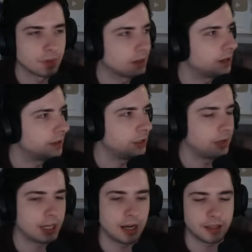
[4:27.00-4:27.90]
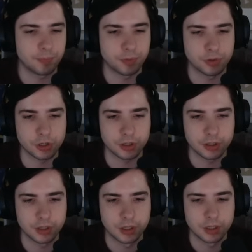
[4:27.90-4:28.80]
and then you can either put on,
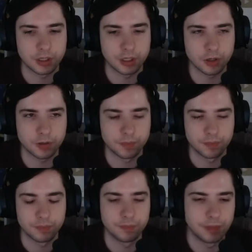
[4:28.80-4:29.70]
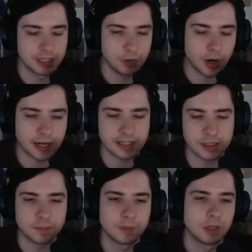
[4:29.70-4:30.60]
the new
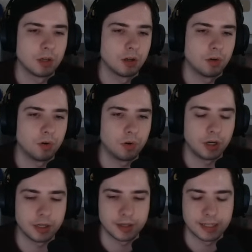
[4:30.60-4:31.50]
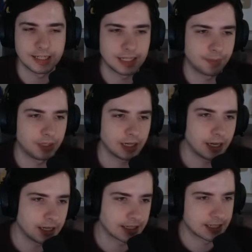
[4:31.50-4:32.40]
item or something
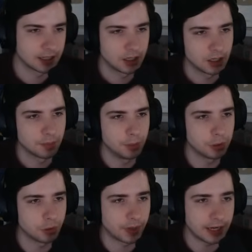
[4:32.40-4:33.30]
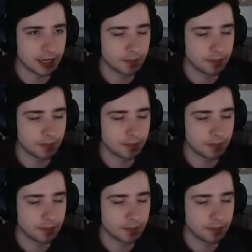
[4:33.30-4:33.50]
else. Mewtwo Y